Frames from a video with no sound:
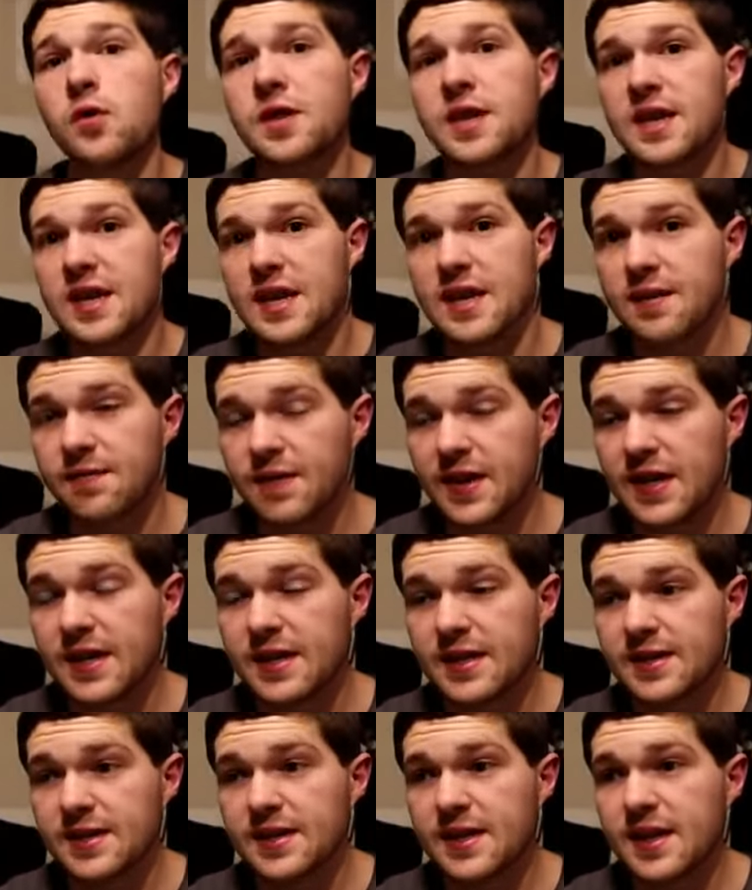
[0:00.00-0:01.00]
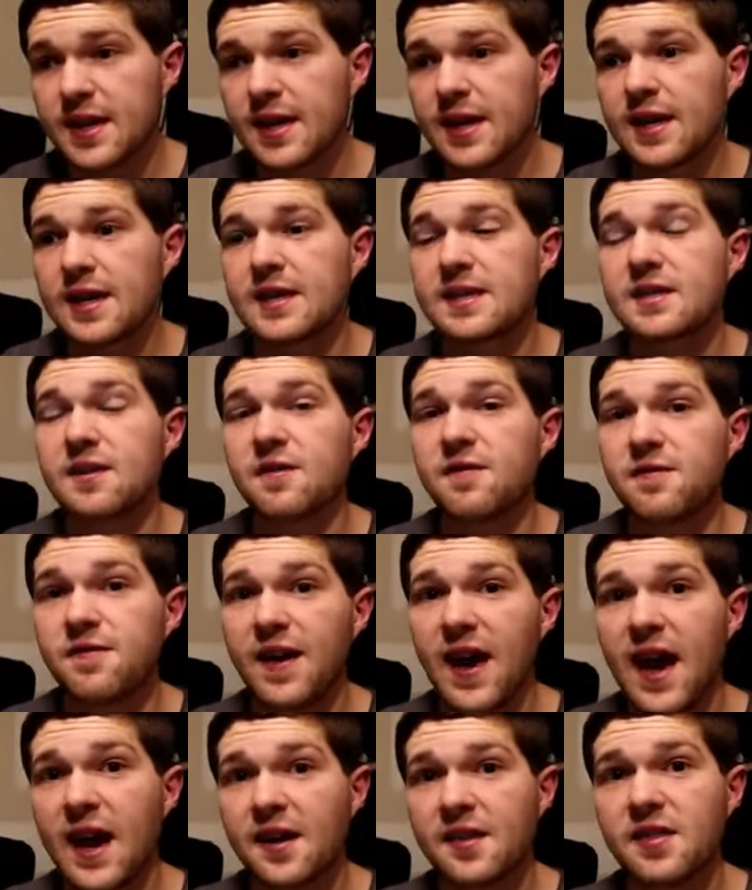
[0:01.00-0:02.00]
the EVs is the
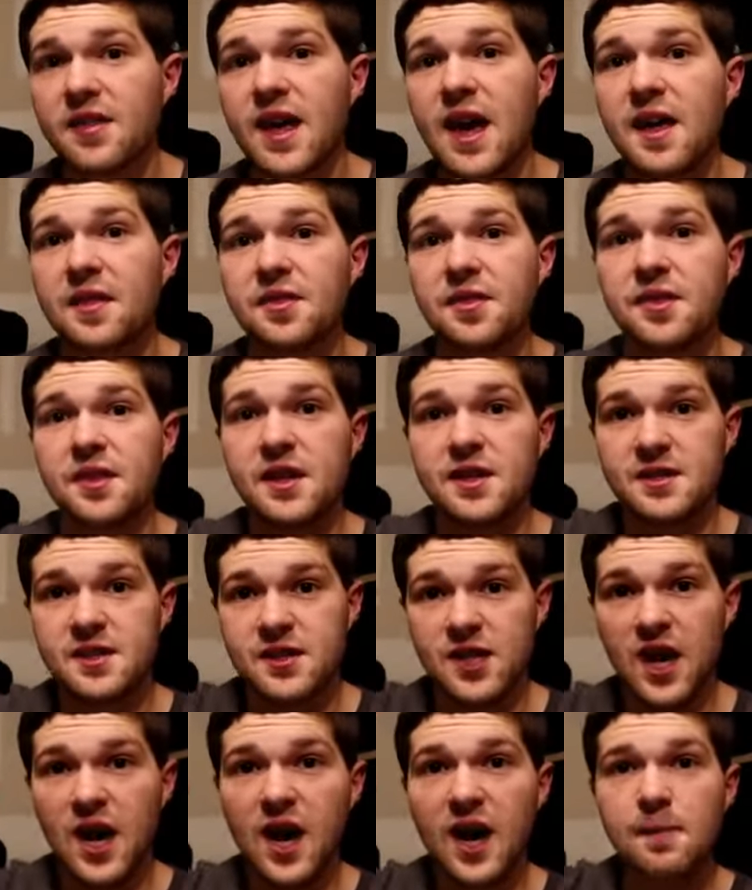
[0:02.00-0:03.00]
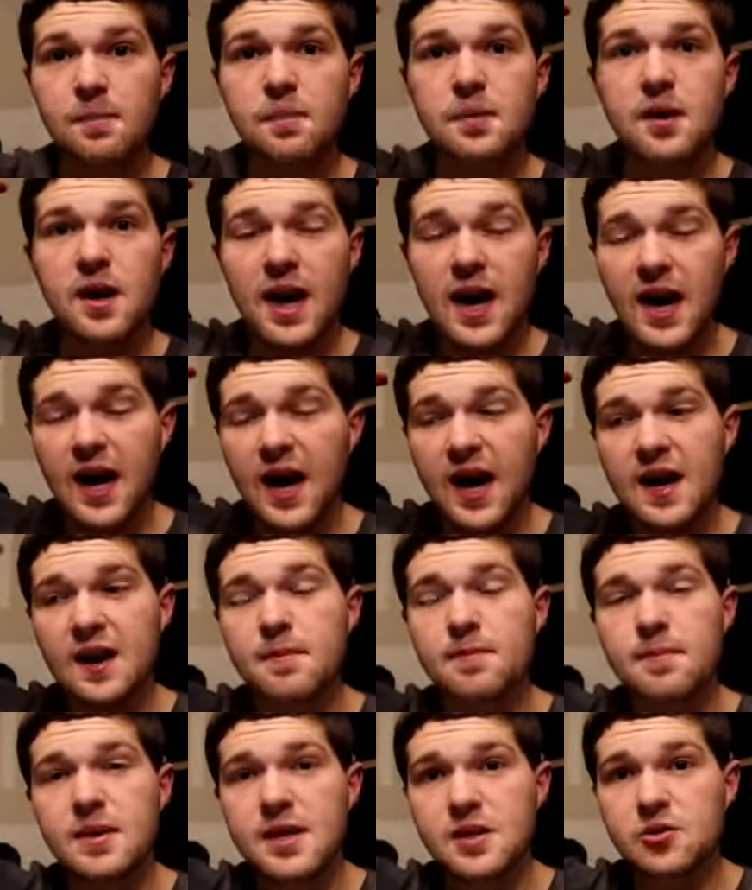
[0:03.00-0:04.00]
fact that the top, high,
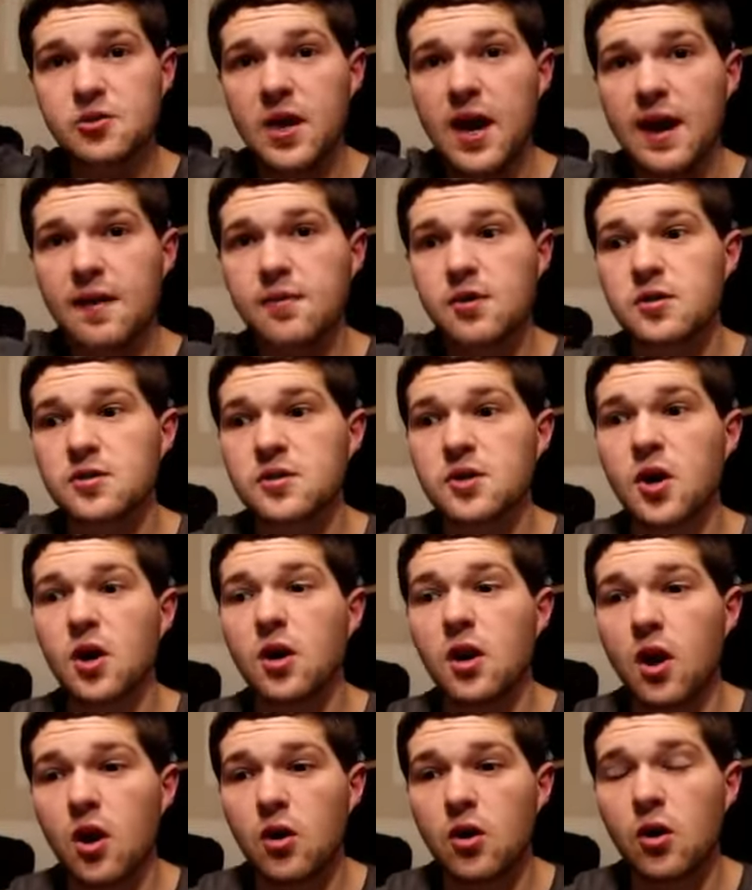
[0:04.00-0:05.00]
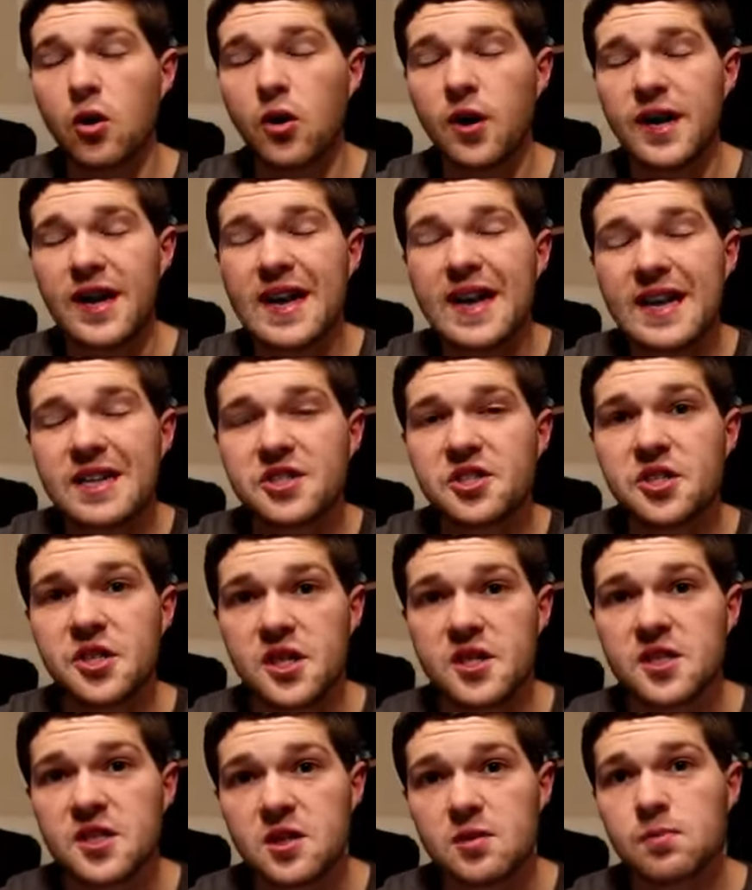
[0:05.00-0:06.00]
and mid drivers are on an
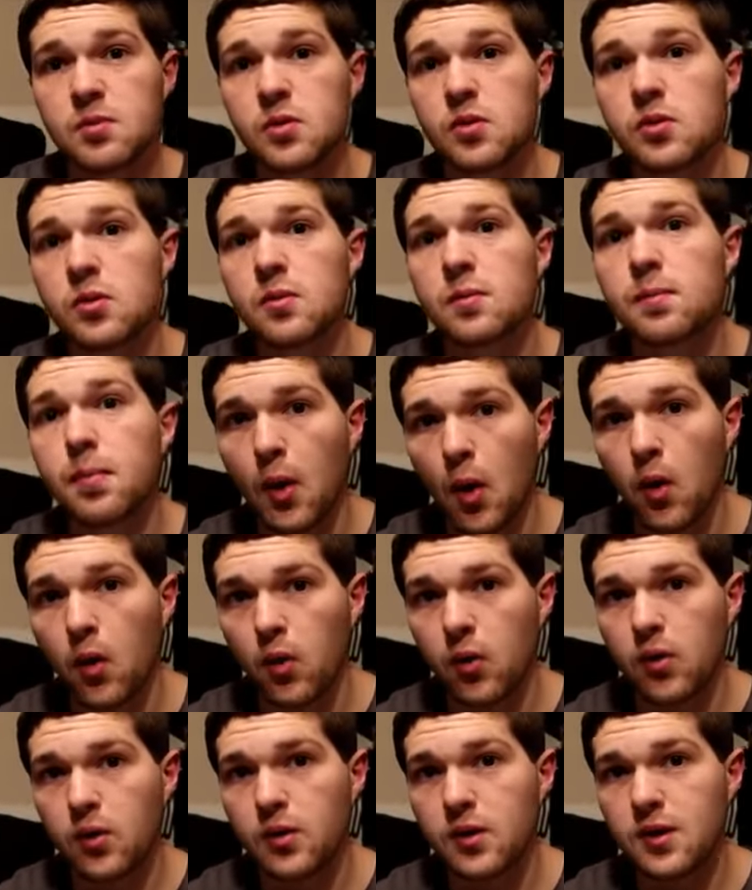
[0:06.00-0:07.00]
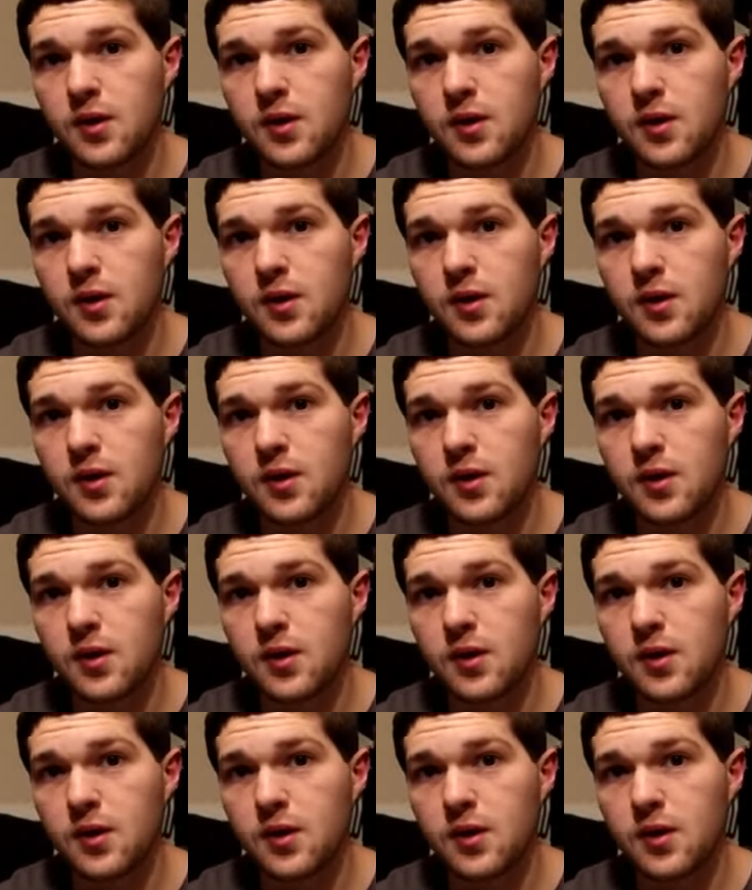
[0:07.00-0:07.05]
adjustable pole,